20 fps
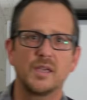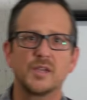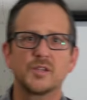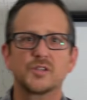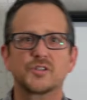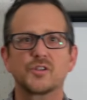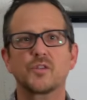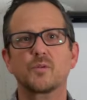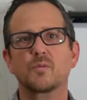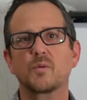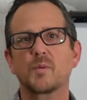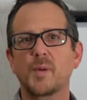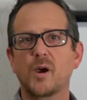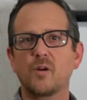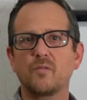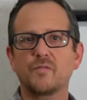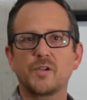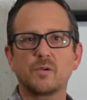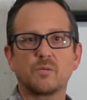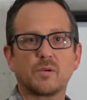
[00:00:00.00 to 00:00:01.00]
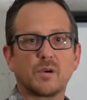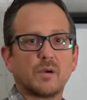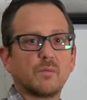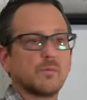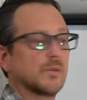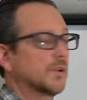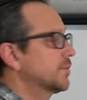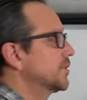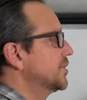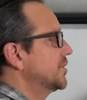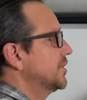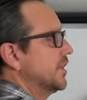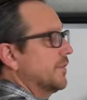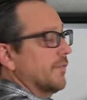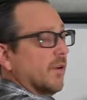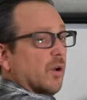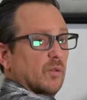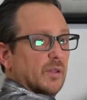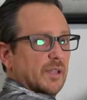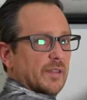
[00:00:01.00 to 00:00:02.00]
So the remote viewer would
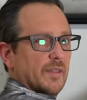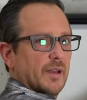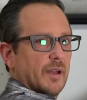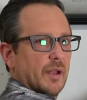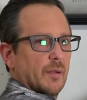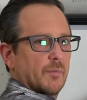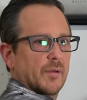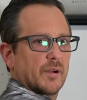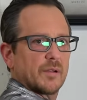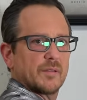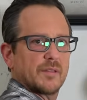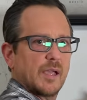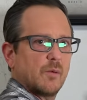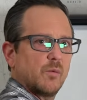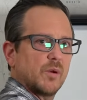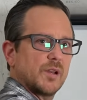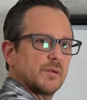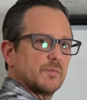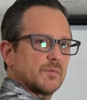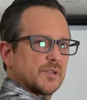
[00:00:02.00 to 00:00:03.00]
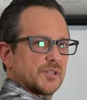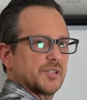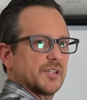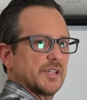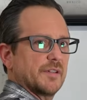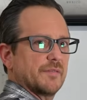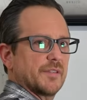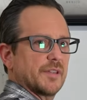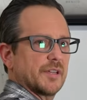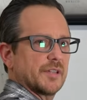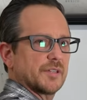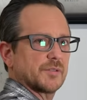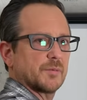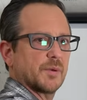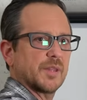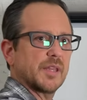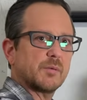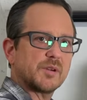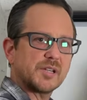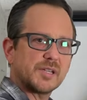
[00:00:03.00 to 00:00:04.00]
receive only the number. They wouldn't receive this. When they were